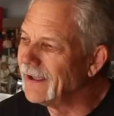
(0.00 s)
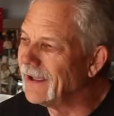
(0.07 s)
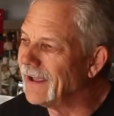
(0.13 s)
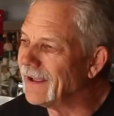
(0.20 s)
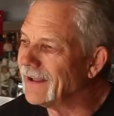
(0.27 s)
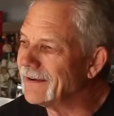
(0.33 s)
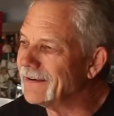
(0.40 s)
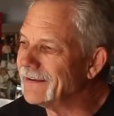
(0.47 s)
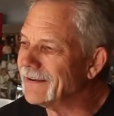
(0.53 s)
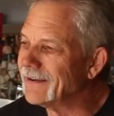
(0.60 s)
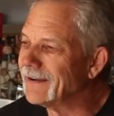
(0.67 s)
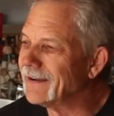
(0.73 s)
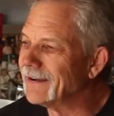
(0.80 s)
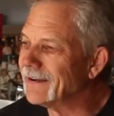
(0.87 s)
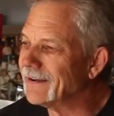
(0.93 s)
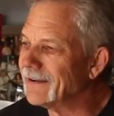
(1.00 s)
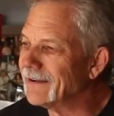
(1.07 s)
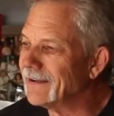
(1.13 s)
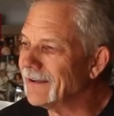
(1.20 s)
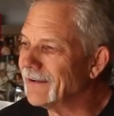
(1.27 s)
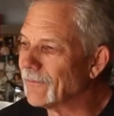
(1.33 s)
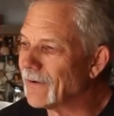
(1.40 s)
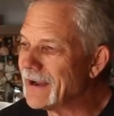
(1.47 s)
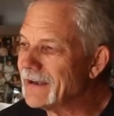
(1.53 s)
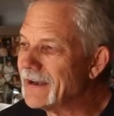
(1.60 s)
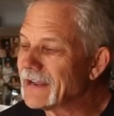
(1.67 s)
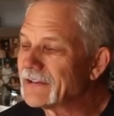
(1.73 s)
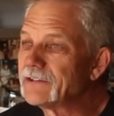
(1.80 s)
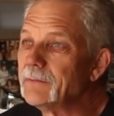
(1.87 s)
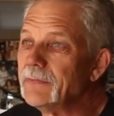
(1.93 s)
and uh, right
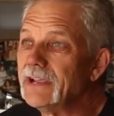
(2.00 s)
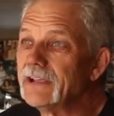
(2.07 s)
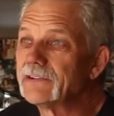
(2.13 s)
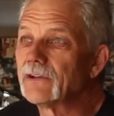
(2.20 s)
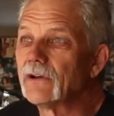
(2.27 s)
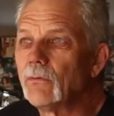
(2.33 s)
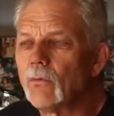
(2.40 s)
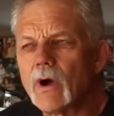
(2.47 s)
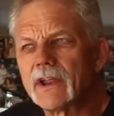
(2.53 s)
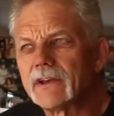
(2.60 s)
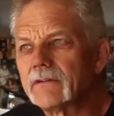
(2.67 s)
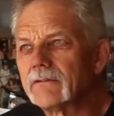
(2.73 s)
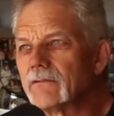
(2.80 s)
next to me is a white